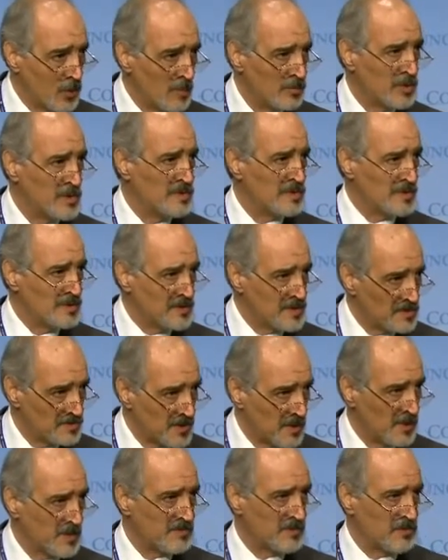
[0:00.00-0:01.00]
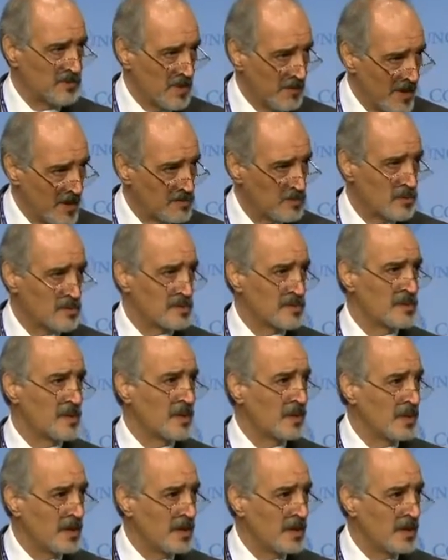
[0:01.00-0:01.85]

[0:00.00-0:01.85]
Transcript: weapons in the suburbs of Damascus